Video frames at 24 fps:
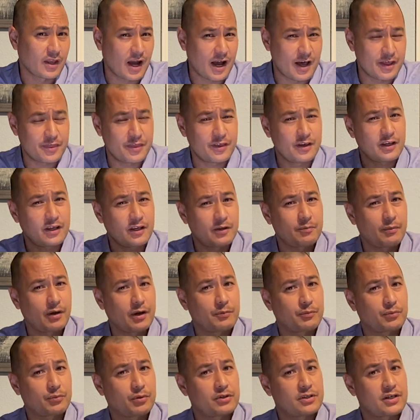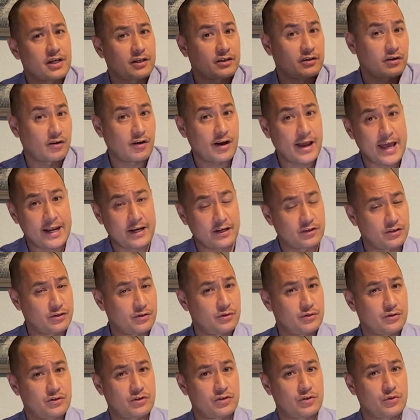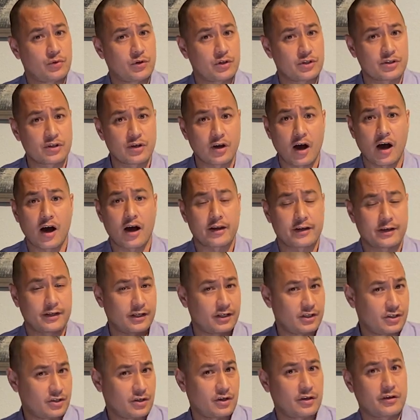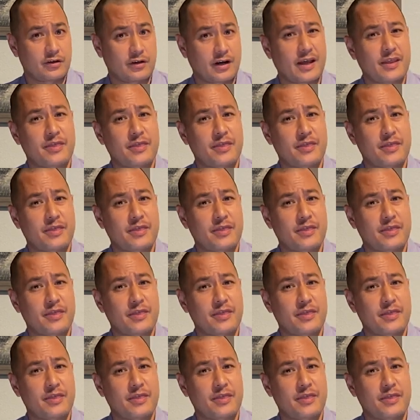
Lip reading: I think it might protect our attitudes towards God and each other.